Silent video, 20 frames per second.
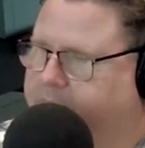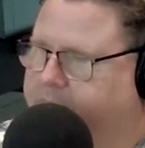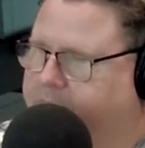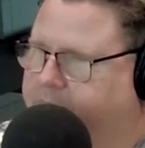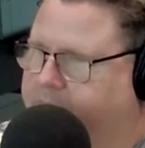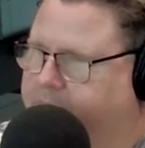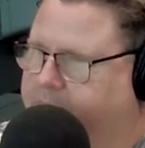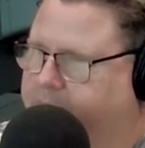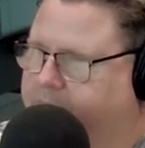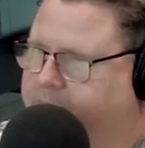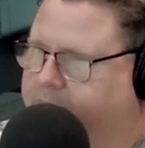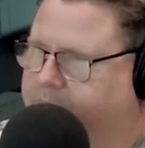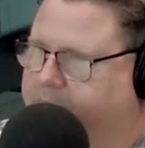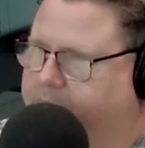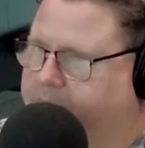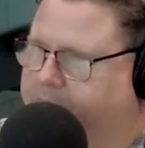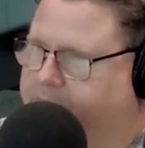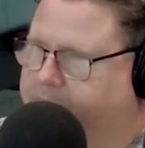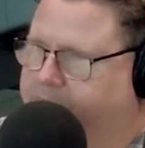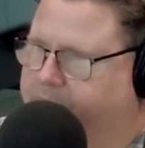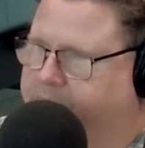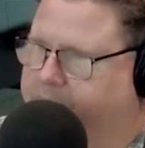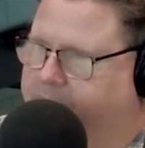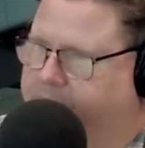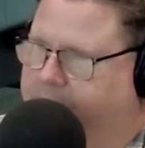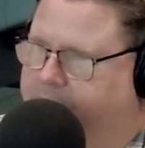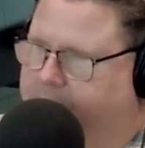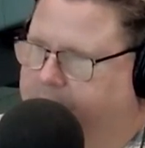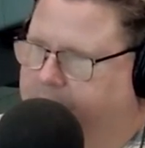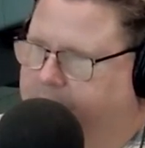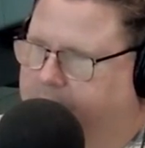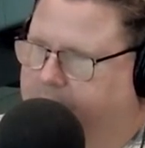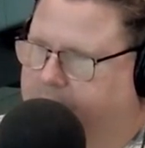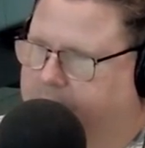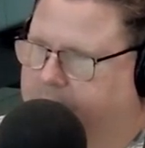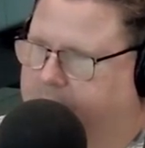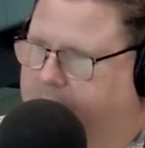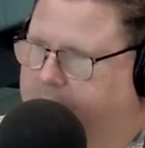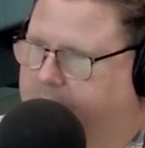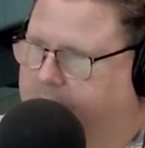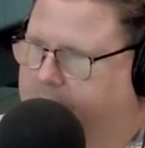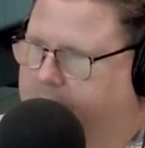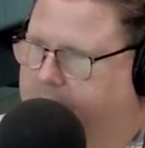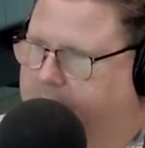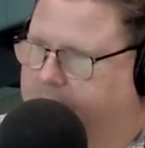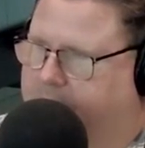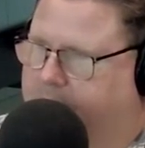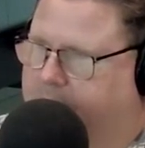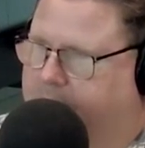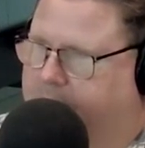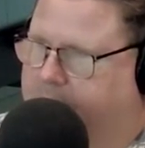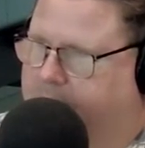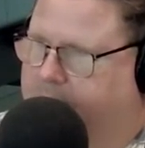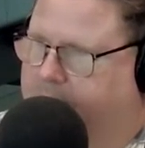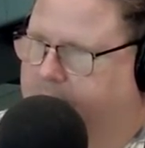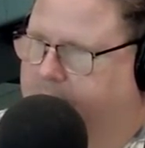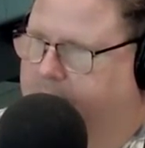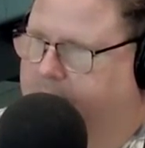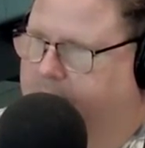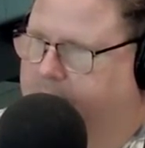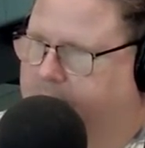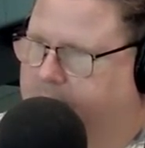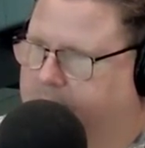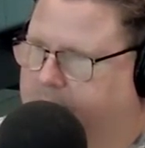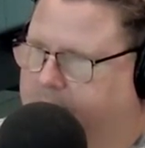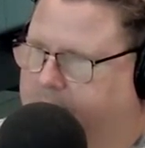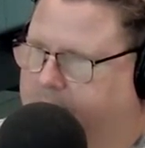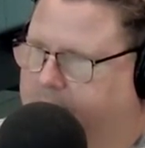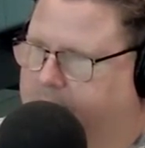(not speaking)